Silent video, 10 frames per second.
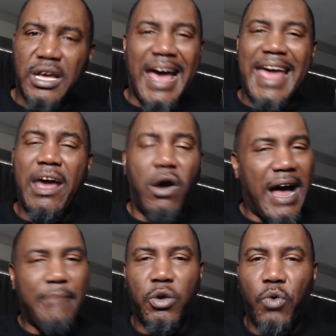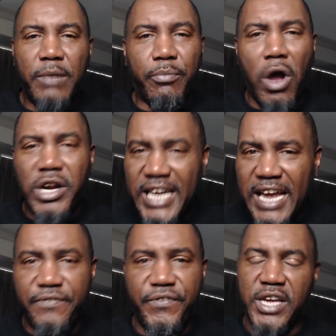Hell, I'm the one brought it in
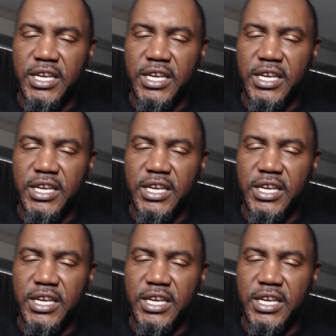for you.